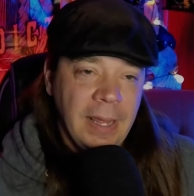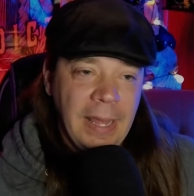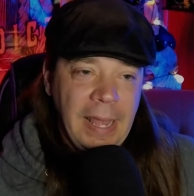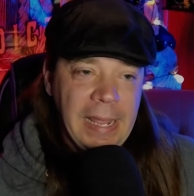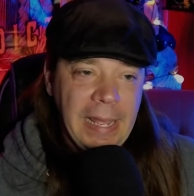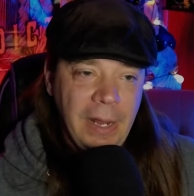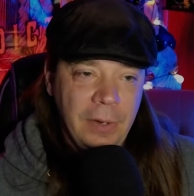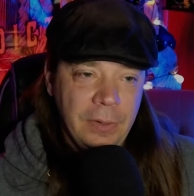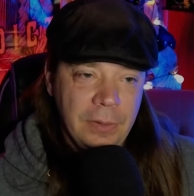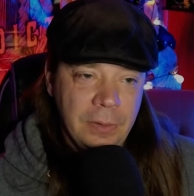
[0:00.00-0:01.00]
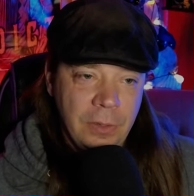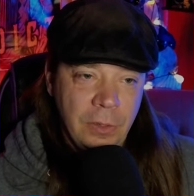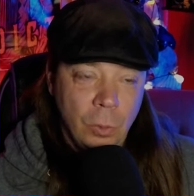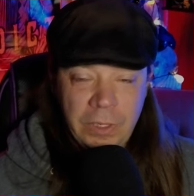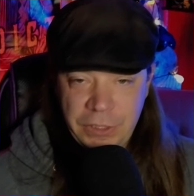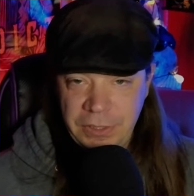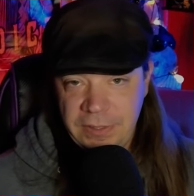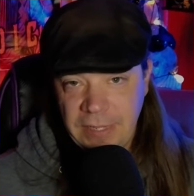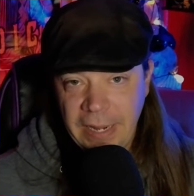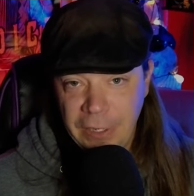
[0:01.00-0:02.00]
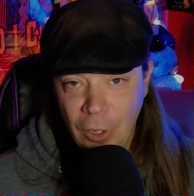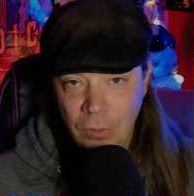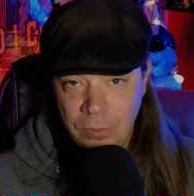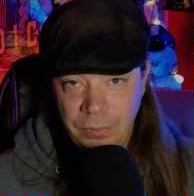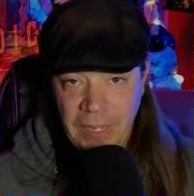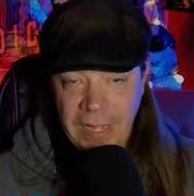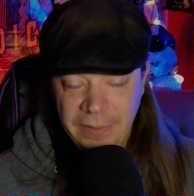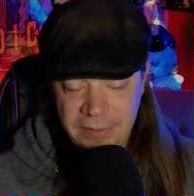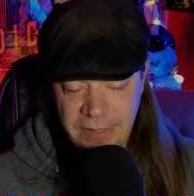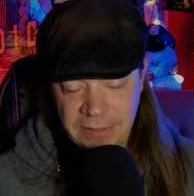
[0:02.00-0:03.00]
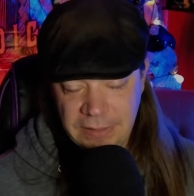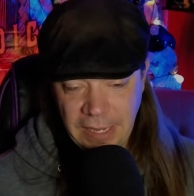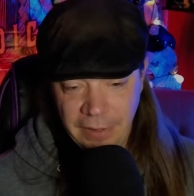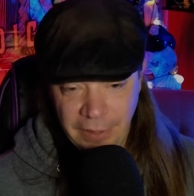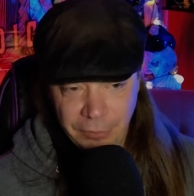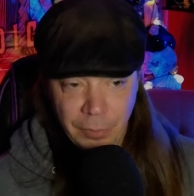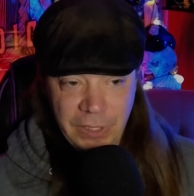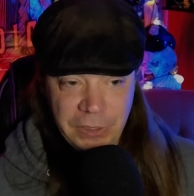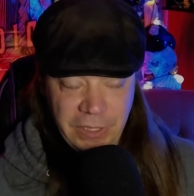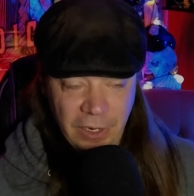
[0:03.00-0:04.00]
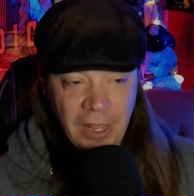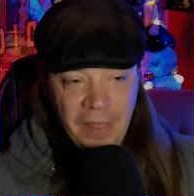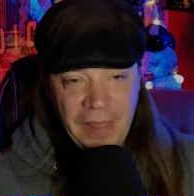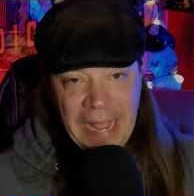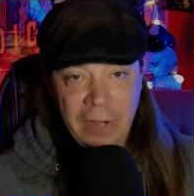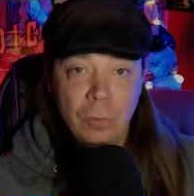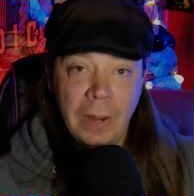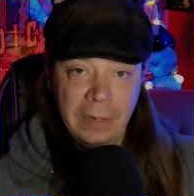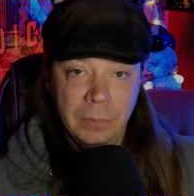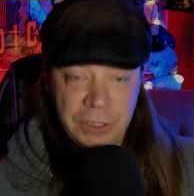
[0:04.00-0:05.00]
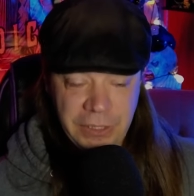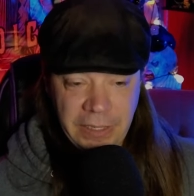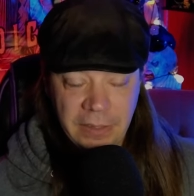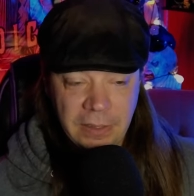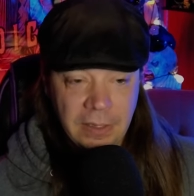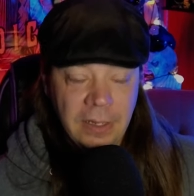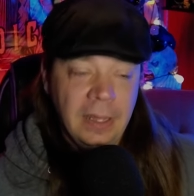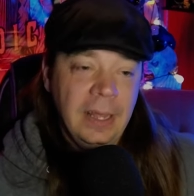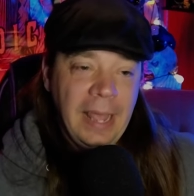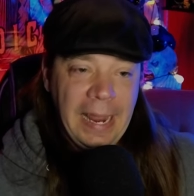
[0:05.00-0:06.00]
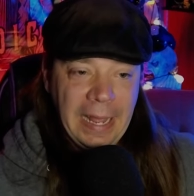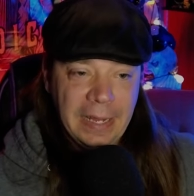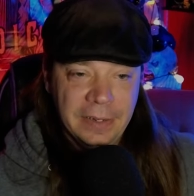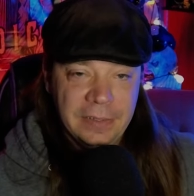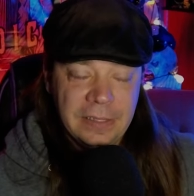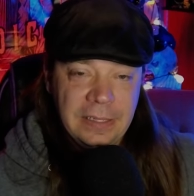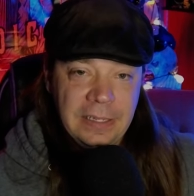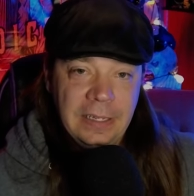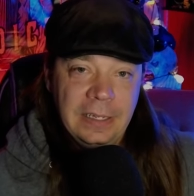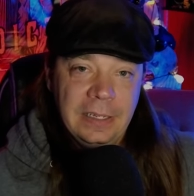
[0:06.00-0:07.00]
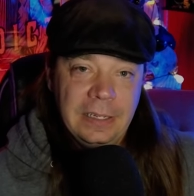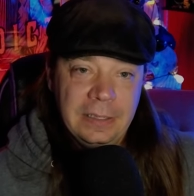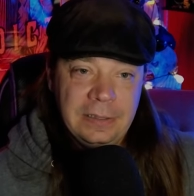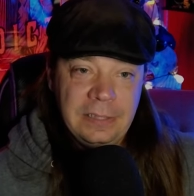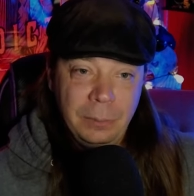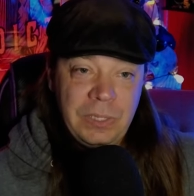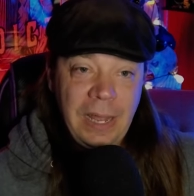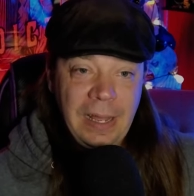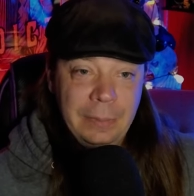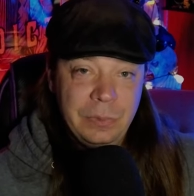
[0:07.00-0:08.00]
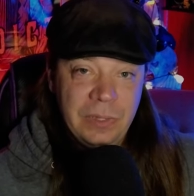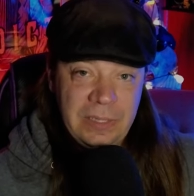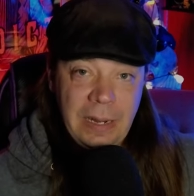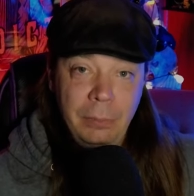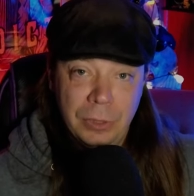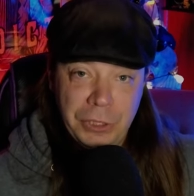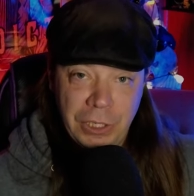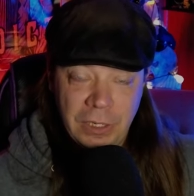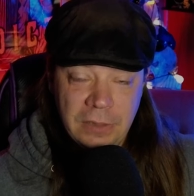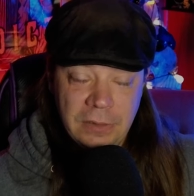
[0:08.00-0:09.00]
and which, side note, behind the scenes kind of information here, they had a rain machine, and sometimes the temperature